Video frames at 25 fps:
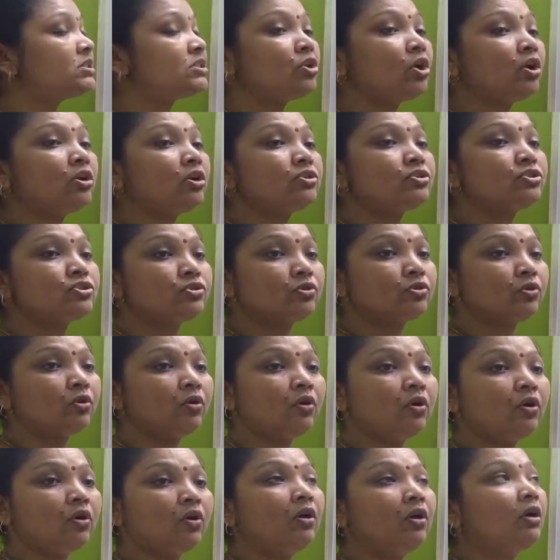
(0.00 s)
not
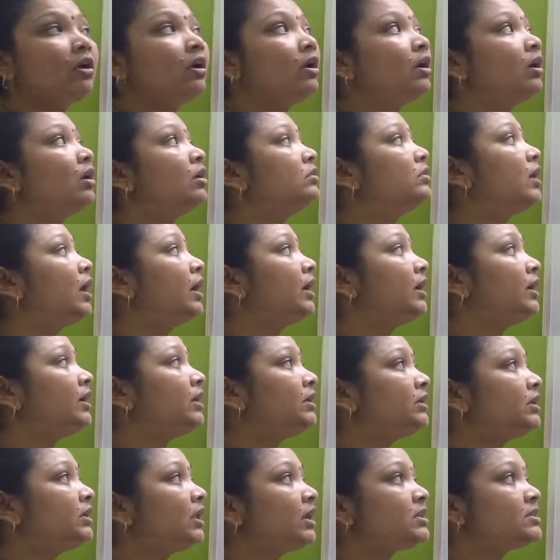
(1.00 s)
show the
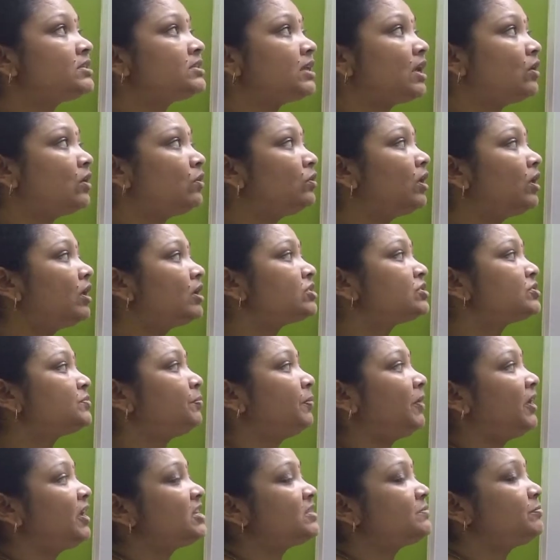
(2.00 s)
intercellular
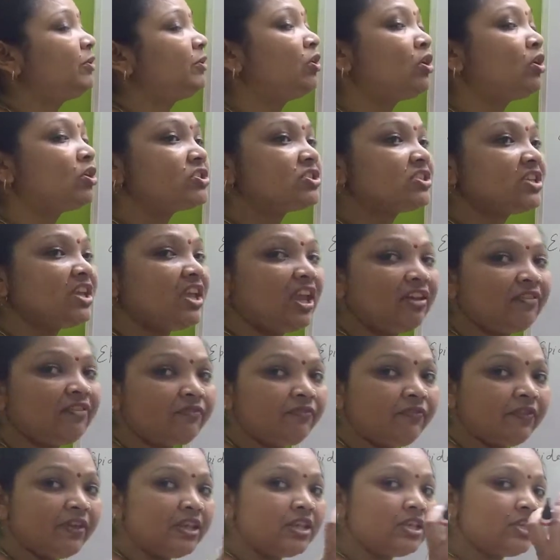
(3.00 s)
space, because if
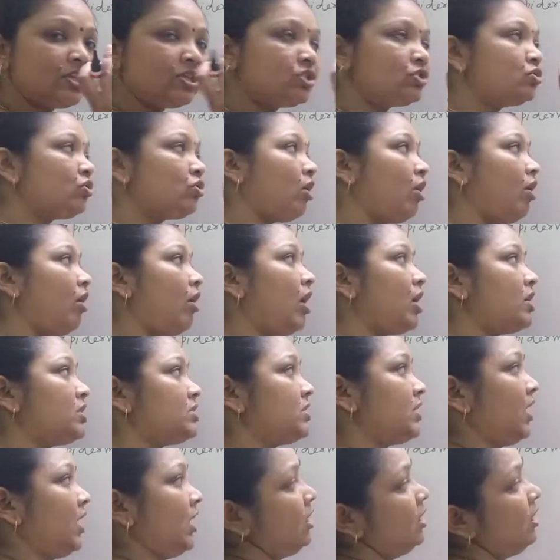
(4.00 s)
we saw a
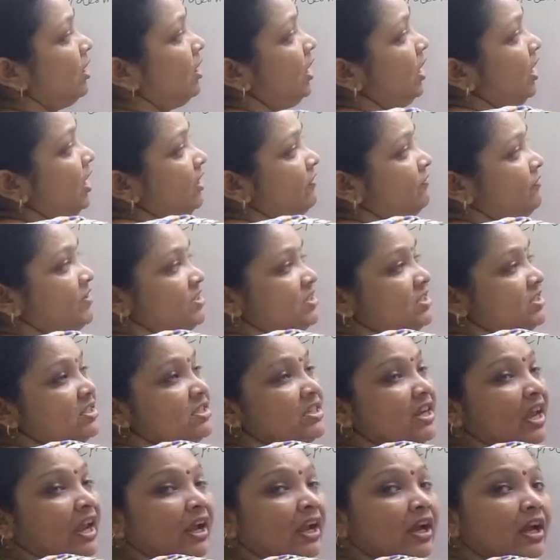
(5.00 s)
cell, if we
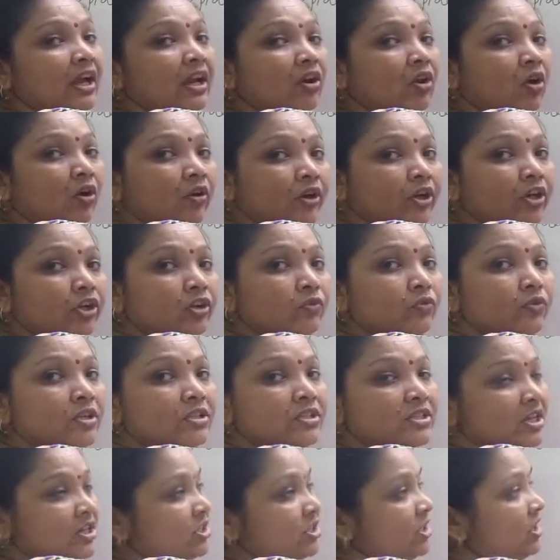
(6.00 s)
take a longitudinal
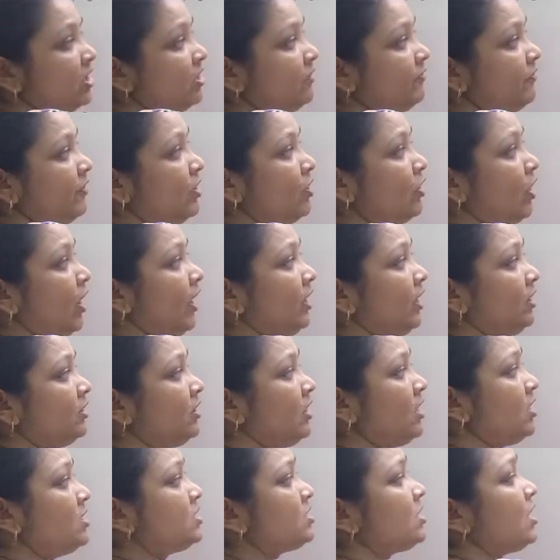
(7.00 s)
section, it will like
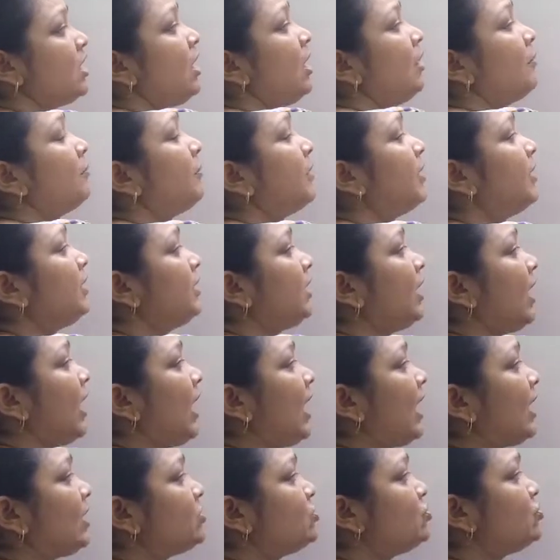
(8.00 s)
this, but
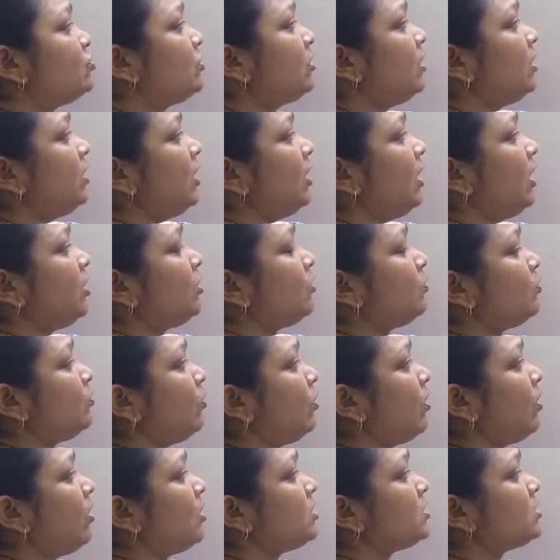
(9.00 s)
actual it
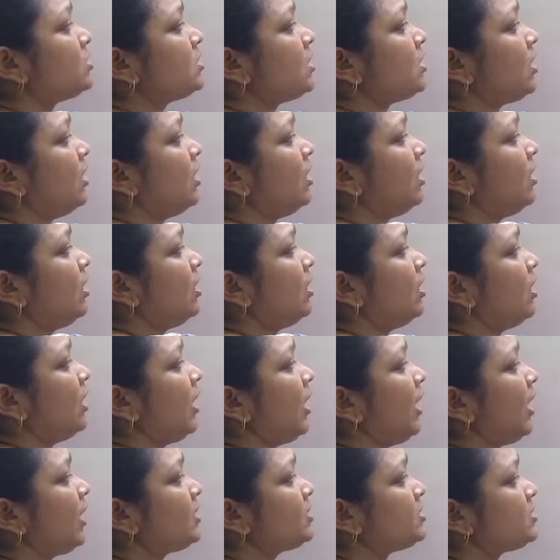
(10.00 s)
was a
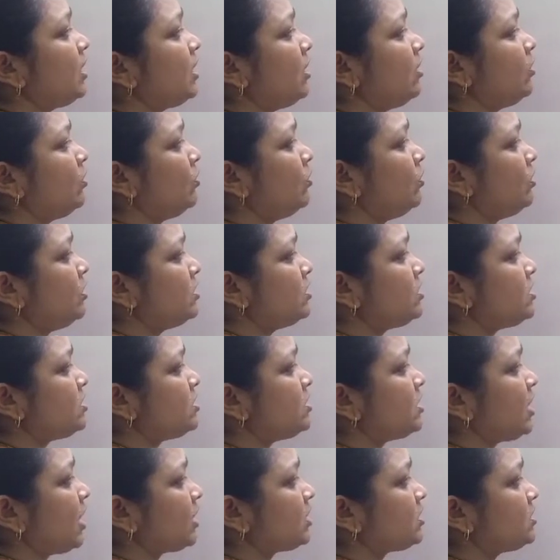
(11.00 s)
hexagonal
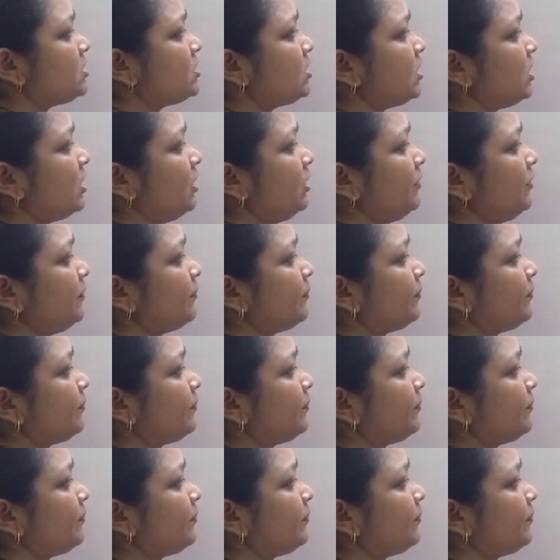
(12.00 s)
structure.